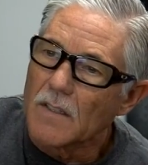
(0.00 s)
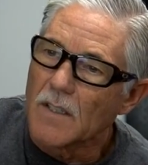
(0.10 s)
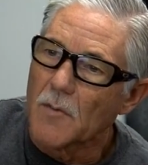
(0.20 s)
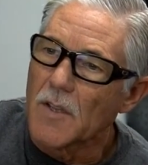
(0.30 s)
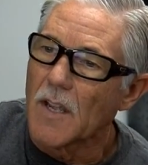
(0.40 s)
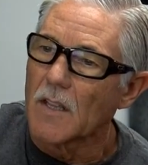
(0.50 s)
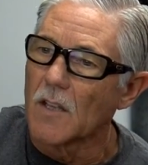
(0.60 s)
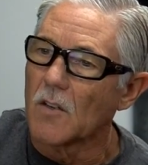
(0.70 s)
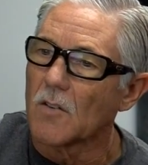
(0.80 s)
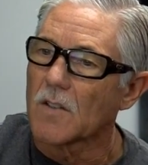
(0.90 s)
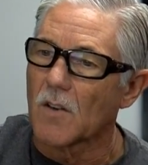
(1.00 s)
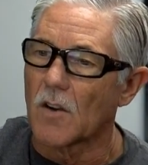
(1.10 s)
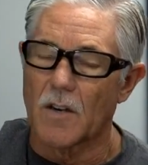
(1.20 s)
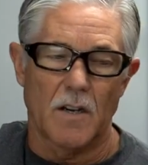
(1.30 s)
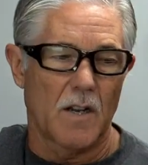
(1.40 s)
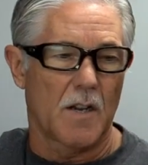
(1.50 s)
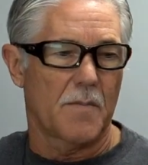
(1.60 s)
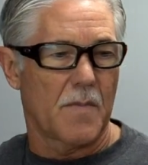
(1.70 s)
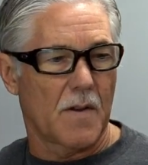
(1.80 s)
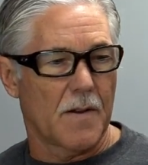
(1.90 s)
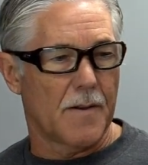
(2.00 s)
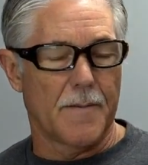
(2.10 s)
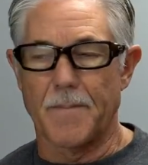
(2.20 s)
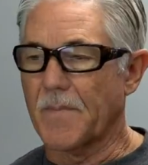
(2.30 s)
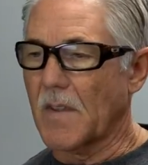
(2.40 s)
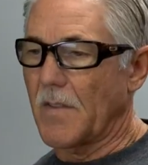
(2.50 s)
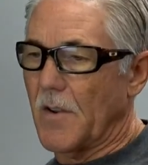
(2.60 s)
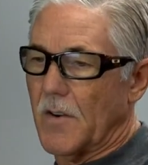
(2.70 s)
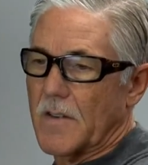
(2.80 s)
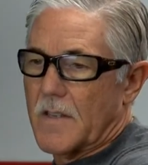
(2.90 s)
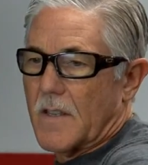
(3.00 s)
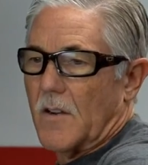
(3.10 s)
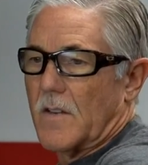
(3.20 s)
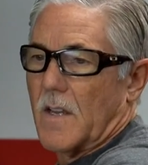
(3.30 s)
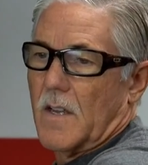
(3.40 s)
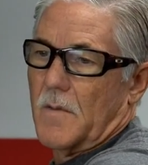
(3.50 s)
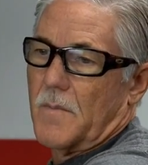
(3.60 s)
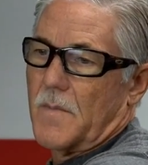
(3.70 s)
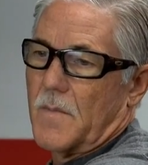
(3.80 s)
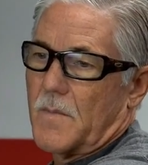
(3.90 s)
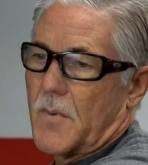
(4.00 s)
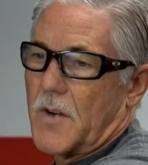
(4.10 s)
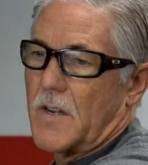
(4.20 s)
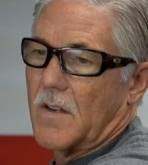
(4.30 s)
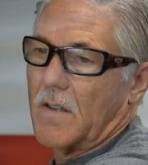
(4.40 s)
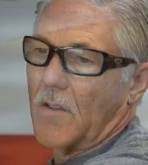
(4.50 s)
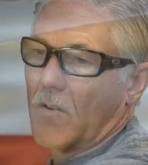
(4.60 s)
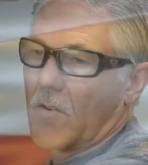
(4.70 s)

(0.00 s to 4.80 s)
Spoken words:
some of that low started up. There's a pretty good little